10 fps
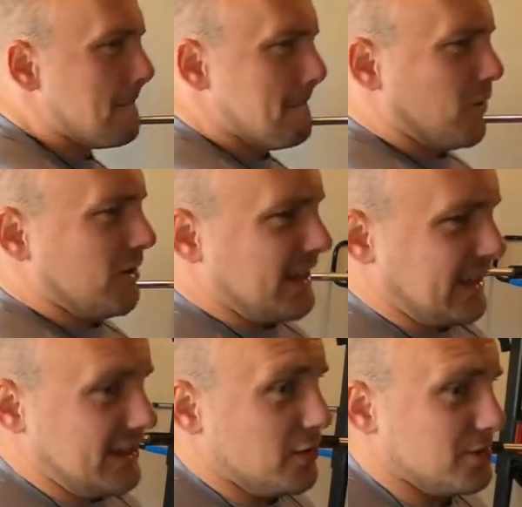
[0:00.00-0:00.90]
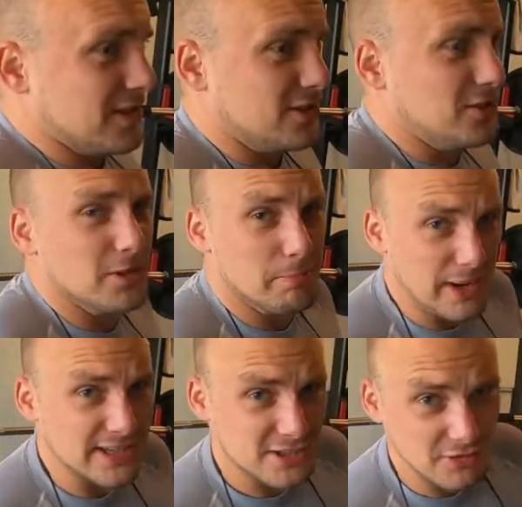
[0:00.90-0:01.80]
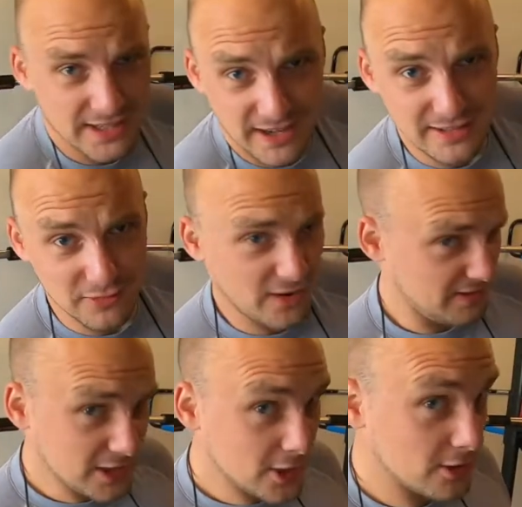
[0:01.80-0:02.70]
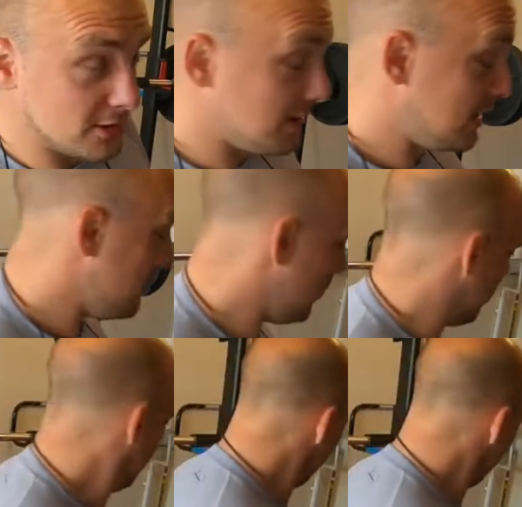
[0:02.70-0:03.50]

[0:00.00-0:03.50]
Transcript: More like you were just doing your best to try and hide the fact that you couldn't do any more.